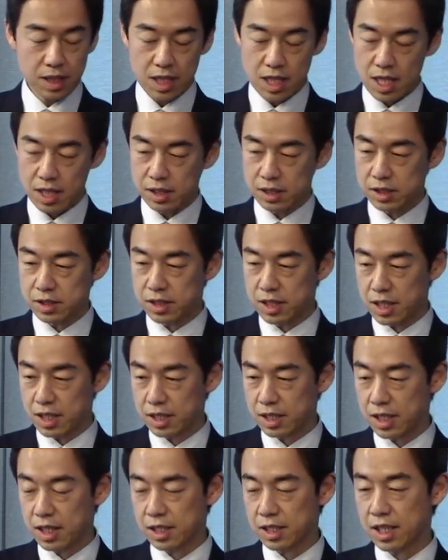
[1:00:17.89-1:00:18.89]
and
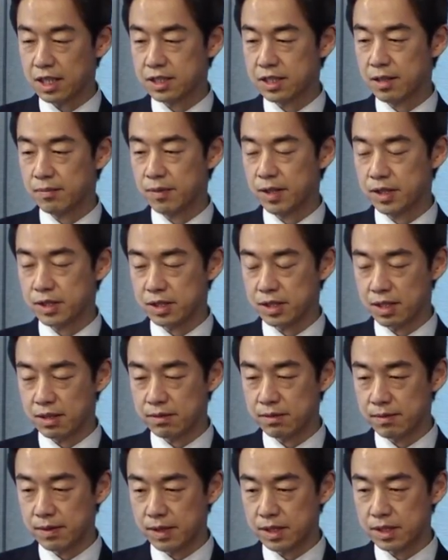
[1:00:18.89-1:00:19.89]
then uh, Japanese
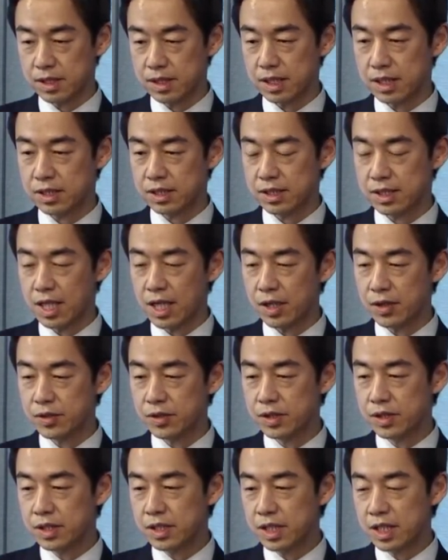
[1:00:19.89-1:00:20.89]
government is now
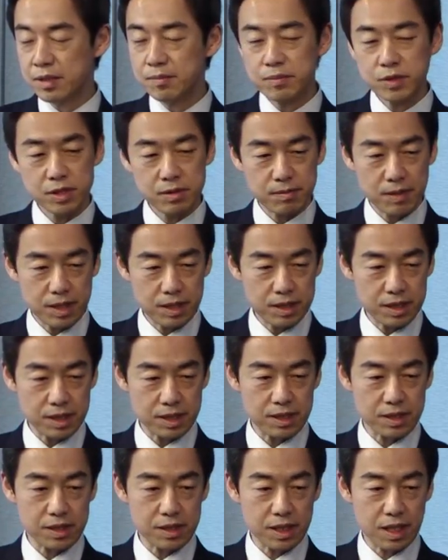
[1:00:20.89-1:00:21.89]

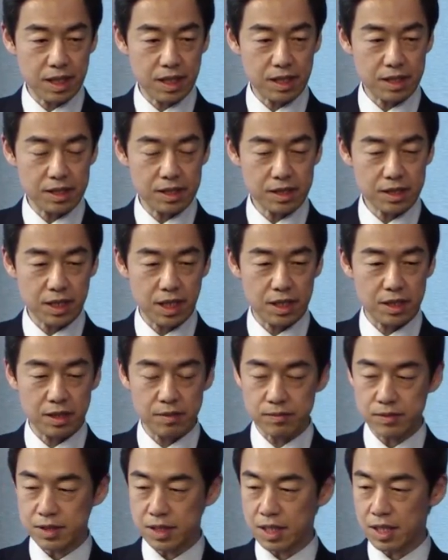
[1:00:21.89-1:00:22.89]
implementing this kind
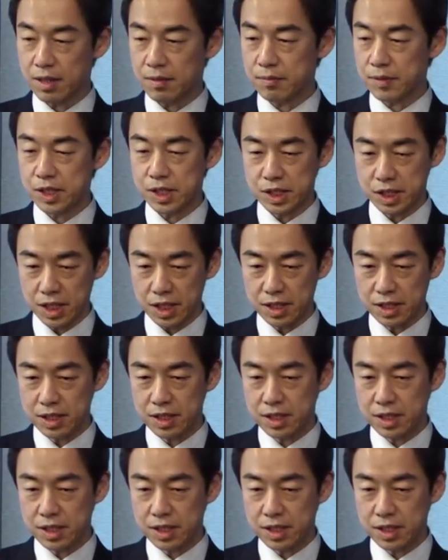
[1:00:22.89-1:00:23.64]
of measure